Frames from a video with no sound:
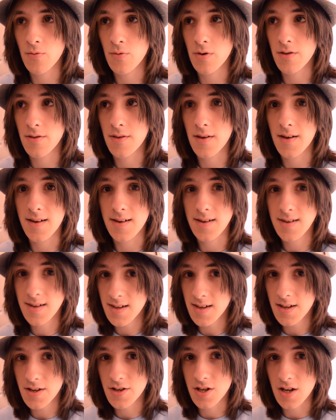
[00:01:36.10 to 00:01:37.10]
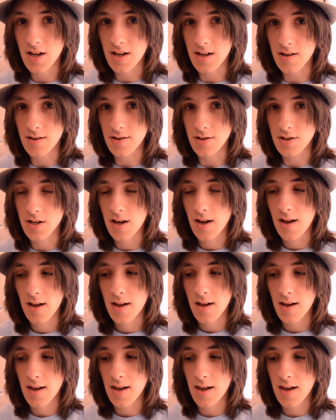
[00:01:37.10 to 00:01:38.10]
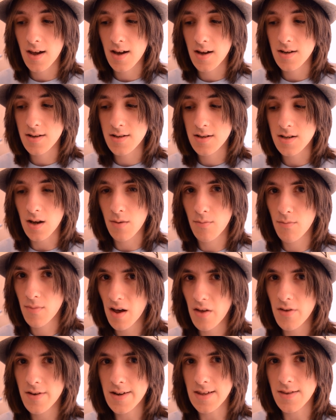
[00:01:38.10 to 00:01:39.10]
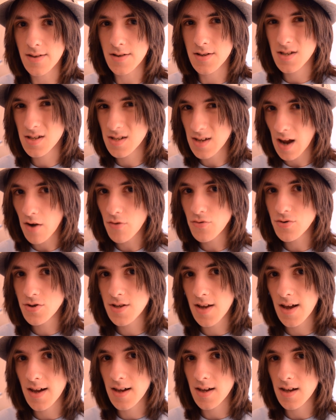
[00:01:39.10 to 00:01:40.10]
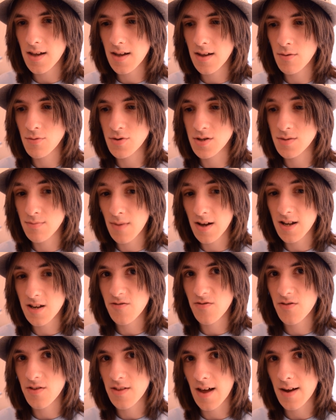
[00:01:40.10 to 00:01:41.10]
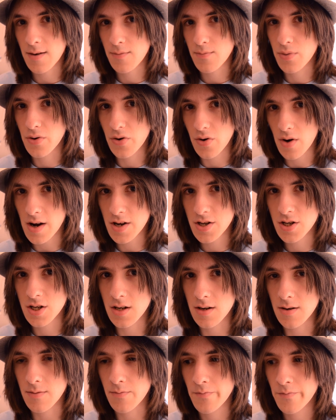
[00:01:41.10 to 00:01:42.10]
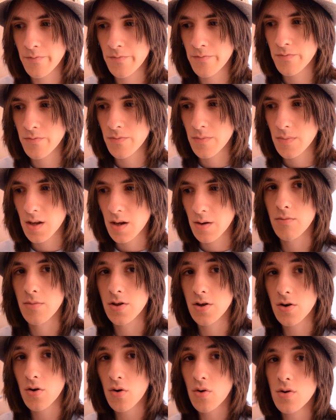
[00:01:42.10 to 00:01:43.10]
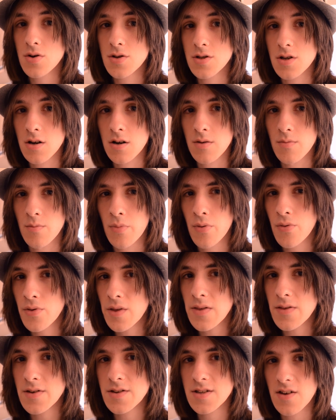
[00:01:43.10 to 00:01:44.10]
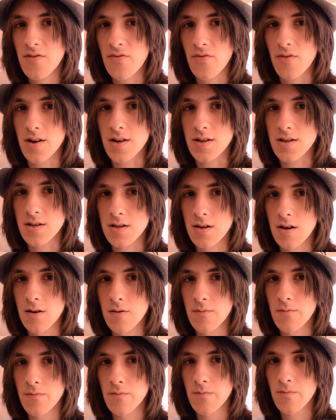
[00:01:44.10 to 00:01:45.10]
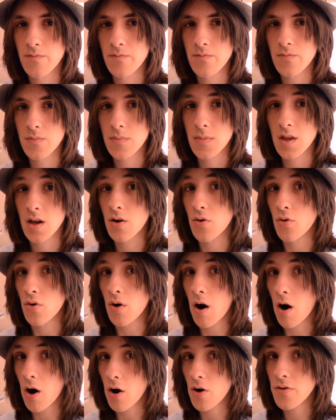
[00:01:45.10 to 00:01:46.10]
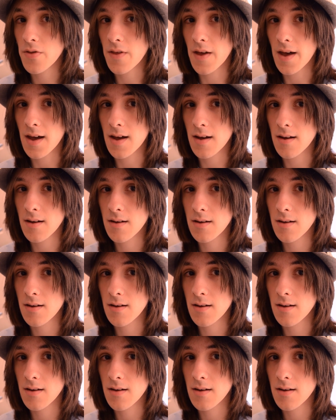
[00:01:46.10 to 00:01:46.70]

with a key change and a melody that sounds like it was meant for that progression, but the chords are completely different. Or are they?